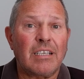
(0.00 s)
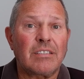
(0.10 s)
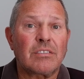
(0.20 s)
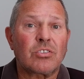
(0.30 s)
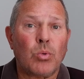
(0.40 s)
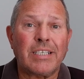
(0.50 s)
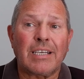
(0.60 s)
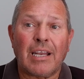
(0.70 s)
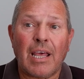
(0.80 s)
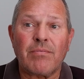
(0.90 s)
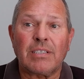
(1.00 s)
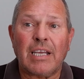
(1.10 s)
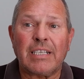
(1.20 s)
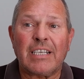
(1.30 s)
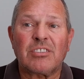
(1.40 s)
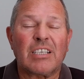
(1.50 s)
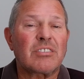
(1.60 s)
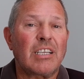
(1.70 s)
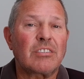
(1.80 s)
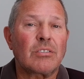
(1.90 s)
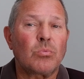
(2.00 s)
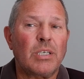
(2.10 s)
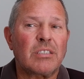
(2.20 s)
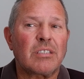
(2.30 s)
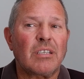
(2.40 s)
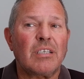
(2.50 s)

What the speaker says: in 2011, NHS dental waiting